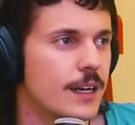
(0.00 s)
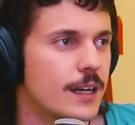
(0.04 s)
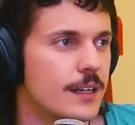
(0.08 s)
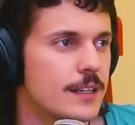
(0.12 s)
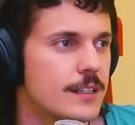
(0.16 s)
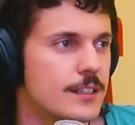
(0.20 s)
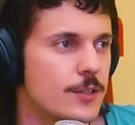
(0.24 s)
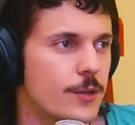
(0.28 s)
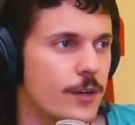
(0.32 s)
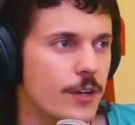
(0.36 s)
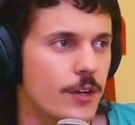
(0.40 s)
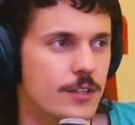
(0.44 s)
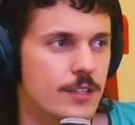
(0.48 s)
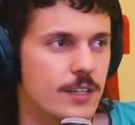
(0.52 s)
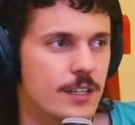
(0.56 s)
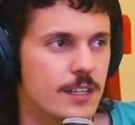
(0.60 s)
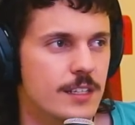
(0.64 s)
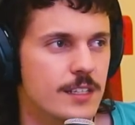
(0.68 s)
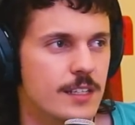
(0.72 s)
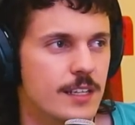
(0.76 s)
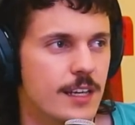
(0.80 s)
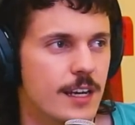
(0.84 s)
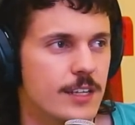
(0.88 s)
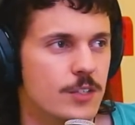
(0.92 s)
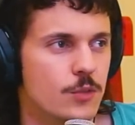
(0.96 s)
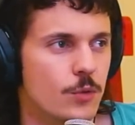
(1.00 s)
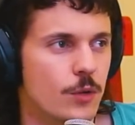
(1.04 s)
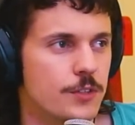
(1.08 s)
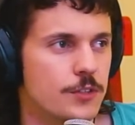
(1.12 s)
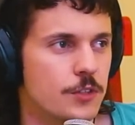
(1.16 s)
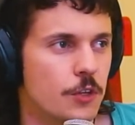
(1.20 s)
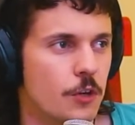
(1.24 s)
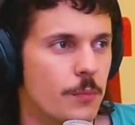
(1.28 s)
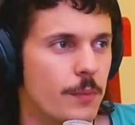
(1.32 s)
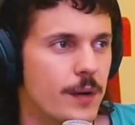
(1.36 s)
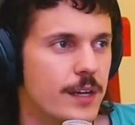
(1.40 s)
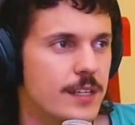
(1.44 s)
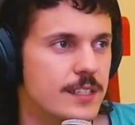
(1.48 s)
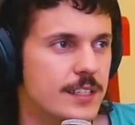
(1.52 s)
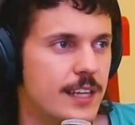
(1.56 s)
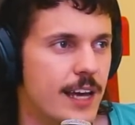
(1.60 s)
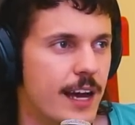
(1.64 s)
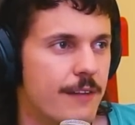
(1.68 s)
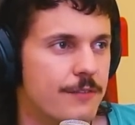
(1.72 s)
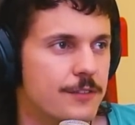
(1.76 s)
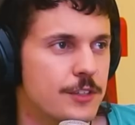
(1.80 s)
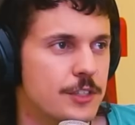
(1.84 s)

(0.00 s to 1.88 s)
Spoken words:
So he goes on to say, so I told my staff